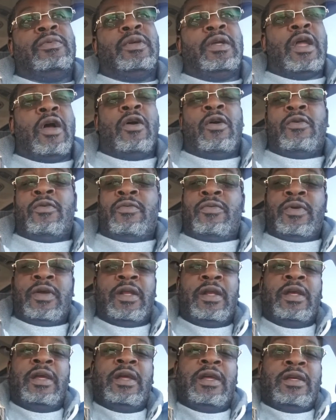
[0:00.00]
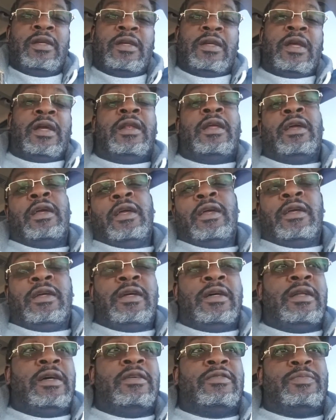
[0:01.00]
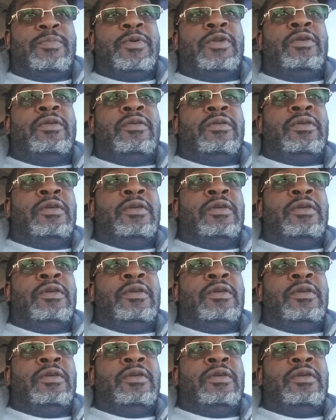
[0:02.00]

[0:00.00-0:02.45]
Oh, and I had cutouts put on